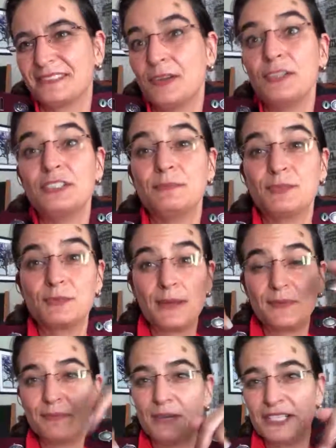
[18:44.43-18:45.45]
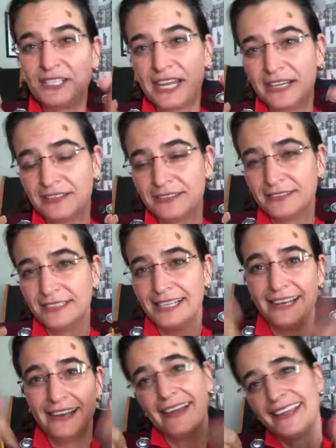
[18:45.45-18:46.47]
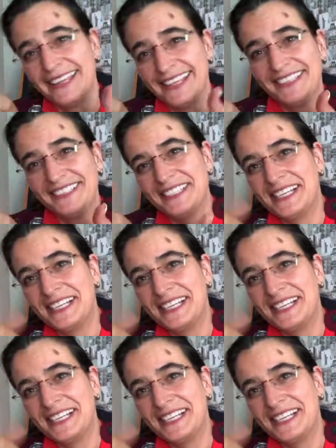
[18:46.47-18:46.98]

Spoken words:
Oh, subscribe to my channel, like it,